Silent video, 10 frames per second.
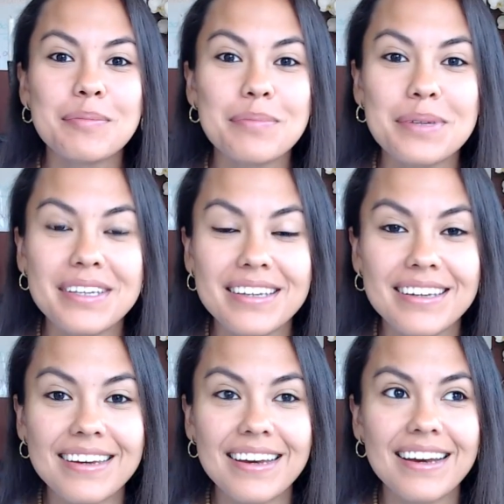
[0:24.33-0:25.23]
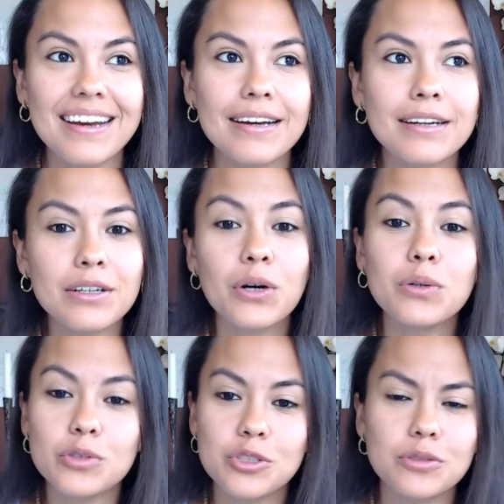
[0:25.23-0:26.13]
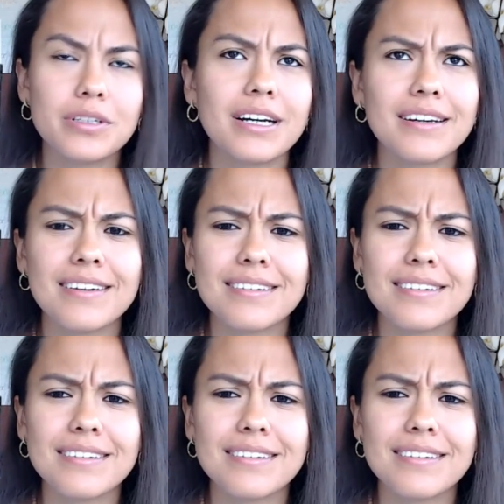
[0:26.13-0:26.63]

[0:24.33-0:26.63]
be a coach or a